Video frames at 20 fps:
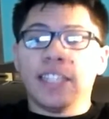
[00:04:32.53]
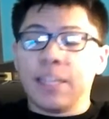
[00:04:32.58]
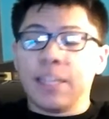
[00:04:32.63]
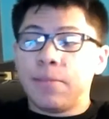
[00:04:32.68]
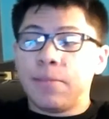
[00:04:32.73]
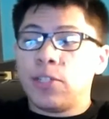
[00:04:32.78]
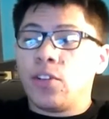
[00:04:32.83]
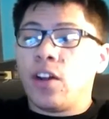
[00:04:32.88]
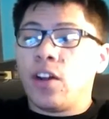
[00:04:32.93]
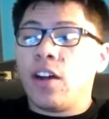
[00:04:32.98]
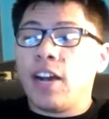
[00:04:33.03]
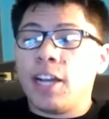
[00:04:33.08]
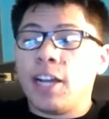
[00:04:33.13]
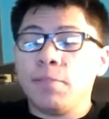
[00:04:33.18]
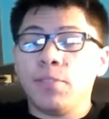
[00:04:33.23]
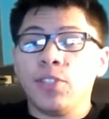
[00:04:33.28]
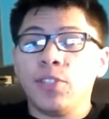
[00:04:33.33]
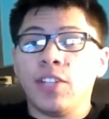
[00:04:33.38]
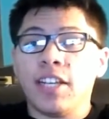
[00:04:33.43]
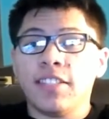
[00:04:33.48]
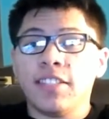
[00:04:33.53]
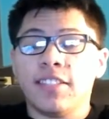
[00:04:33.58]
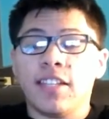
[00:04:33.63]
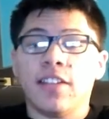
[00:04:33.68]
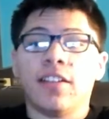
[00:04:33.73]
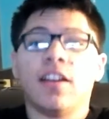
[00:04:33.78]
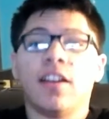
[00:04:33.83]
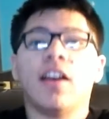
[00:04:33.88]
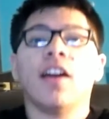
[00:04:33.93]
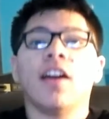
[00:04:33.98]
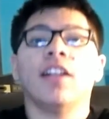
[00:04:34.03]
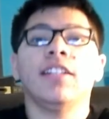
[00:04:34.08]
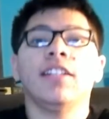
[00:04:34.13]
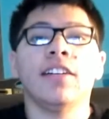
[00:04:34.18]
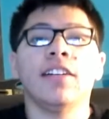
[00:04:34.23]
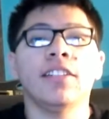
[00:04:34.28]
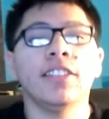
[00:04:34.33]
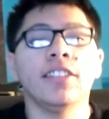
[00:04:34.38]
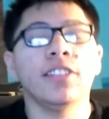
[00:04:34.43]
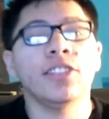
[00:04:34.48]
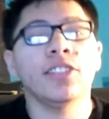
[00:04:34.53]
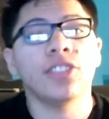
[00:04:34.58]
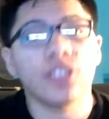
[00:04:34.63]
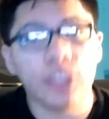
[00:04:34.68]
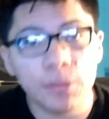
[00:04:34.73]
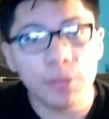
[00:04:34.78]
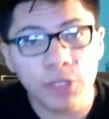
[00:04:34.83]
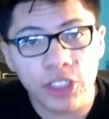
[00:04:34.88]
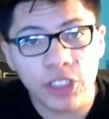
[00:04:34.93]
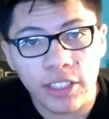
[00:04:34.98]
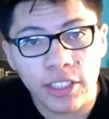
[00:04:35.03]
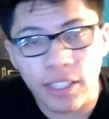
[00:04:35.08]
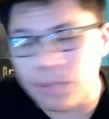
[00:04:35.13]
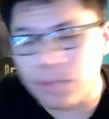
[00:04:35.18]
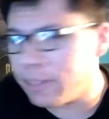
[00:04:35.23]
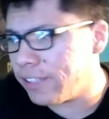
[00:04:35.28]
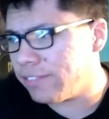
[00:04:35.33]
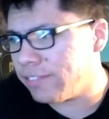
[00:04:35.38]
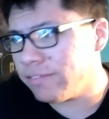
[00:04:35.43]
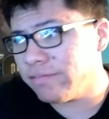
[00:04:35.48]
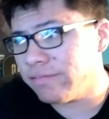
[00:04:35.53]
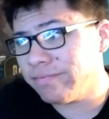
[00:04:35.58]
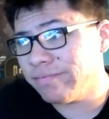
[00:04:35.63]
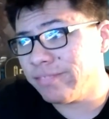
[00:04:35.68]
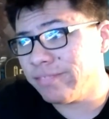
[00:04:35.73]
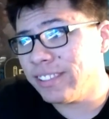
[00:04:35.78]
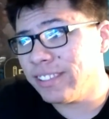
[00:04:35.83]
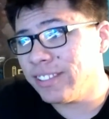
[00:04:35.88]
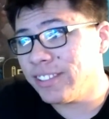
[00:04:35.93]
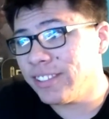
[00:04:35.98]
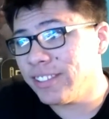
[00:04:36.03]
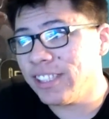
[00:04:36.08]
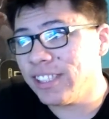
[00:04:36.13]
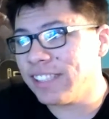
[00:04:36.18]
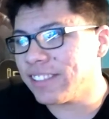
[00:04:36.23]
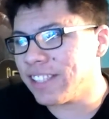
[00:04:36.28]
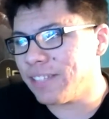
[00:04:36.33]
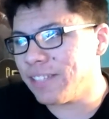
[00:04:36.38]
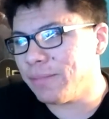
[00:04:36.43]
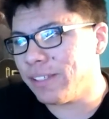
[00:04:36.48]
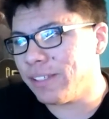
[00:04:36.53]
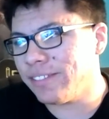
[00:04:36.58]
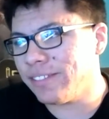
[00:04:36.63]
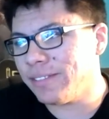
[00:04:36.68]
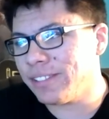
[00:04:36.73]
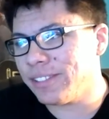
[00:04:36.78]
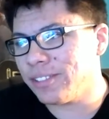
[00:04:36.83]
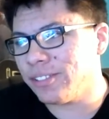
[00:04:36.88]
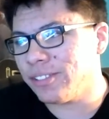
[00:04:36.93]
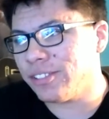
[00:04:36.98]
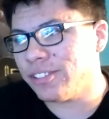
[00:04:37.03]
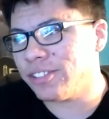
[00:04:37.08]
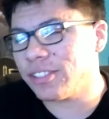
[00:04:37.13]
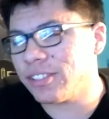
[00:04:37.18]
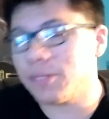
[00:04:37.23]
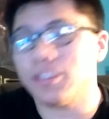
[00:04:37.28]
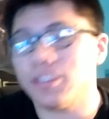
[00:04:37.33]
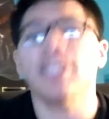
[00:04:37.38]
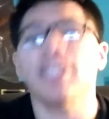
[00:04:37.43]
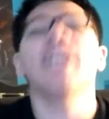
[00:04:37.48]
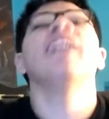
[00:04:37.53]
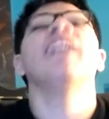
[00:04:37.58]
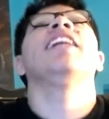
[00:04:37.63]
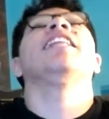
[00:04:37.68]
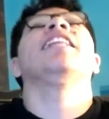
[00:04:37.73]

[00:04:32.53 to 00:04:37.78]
Let me know how hyped you guys are down in the description. I mean, you guys can mess with the description.